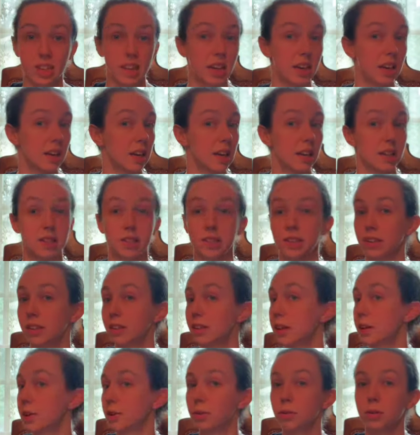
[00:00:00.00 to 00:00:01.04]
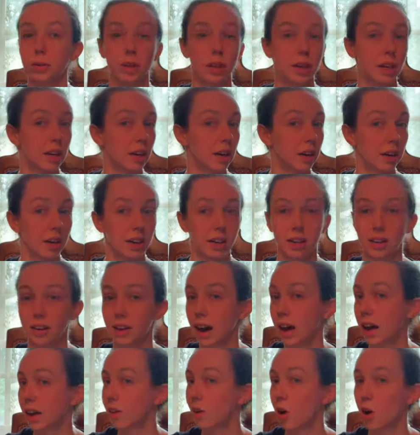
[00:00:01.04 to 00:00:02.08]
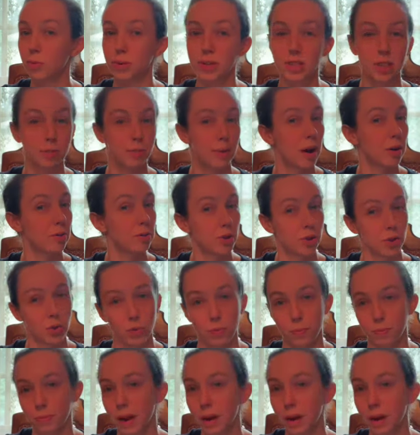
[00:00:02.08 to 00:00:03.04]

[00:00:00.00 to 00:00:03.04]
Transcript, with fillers: It is literally not always about you.